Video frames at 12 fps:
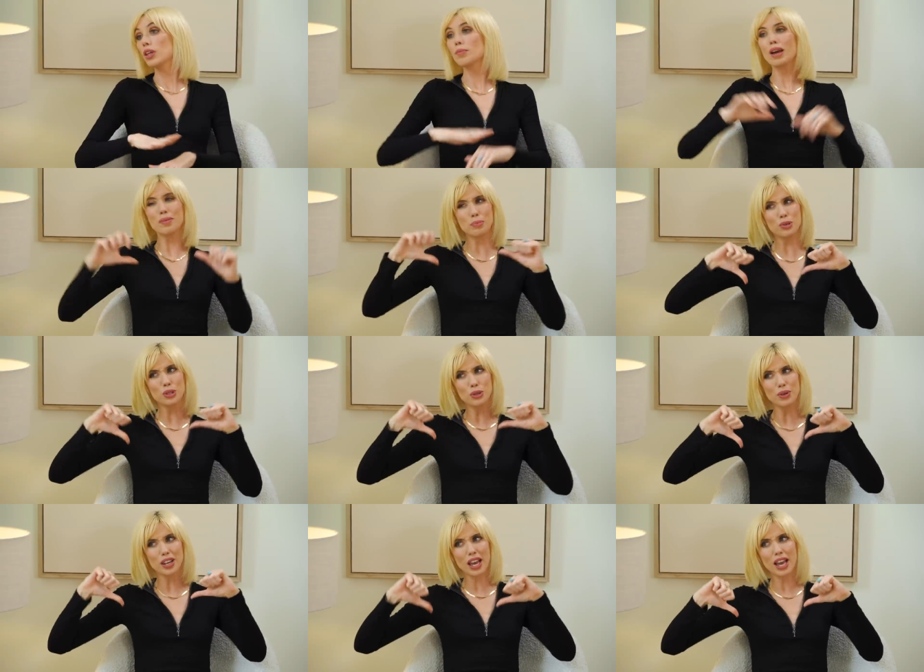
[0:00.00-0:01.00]
they might boo
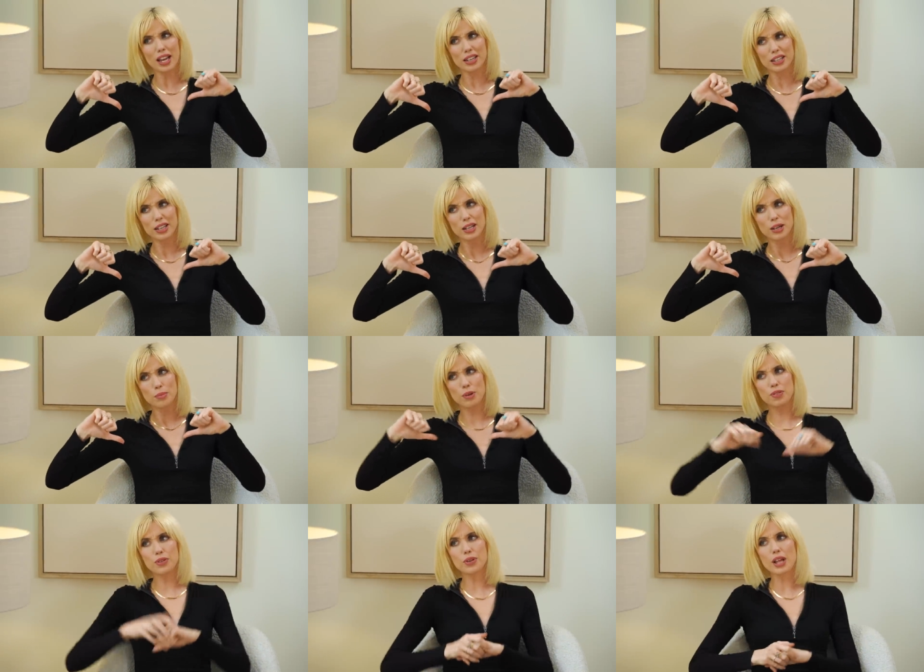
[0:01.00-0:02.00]
you again.
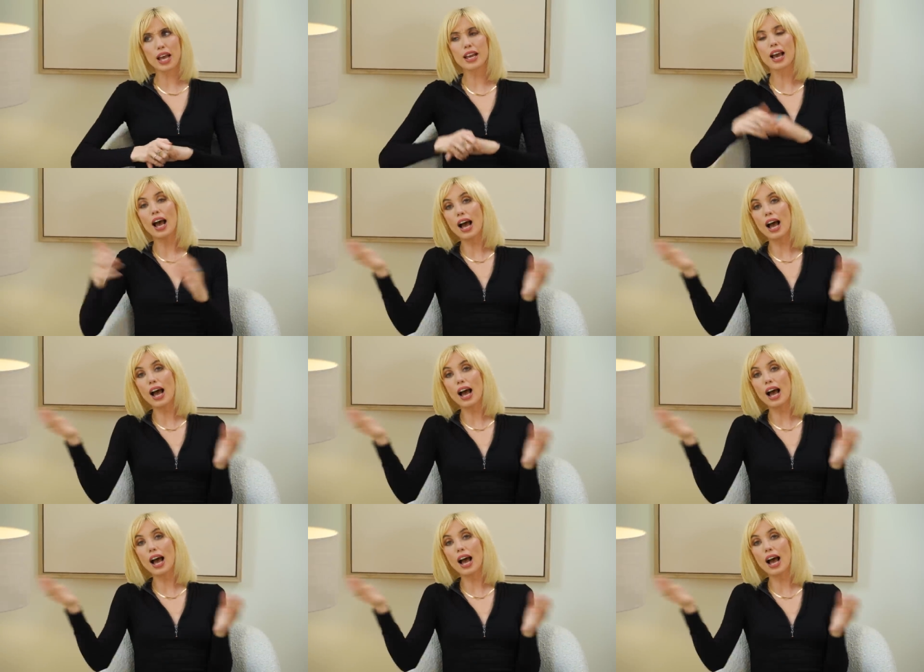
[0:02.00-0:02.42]
But if you're like,